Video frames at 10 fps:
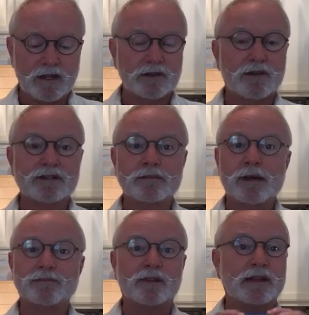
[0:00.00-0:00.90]
took some
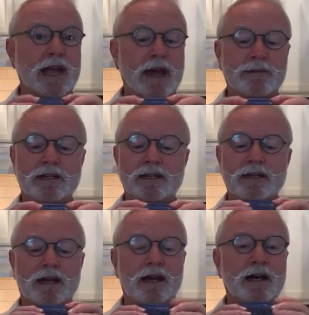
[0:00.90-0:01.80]
up to the
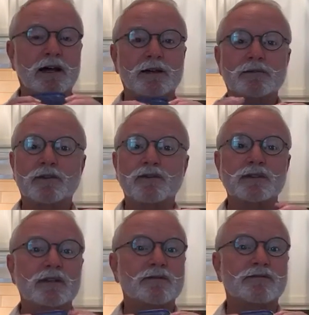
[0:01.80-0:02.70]
cabin,
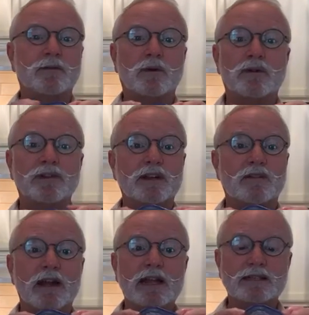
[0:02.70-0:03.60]
used it for a
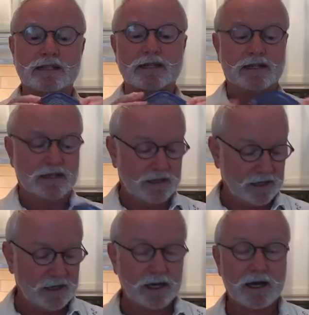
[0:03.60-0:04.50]
vinaigrette,
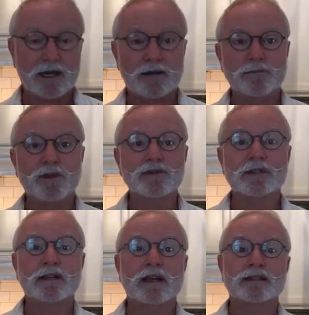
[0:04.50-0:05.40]
used
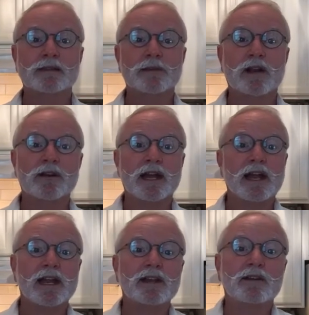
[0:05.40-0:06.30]
it as the
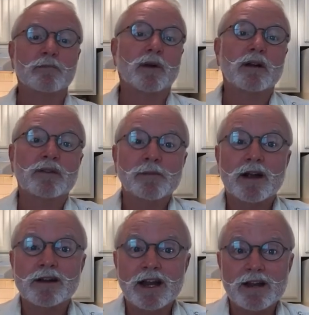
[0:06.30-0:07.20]
marinade, a part of the
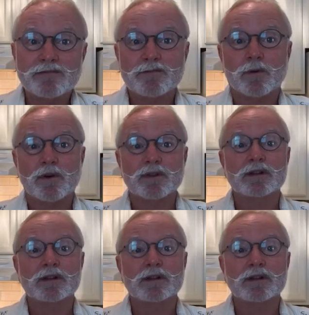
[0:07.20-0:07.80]
marinade for the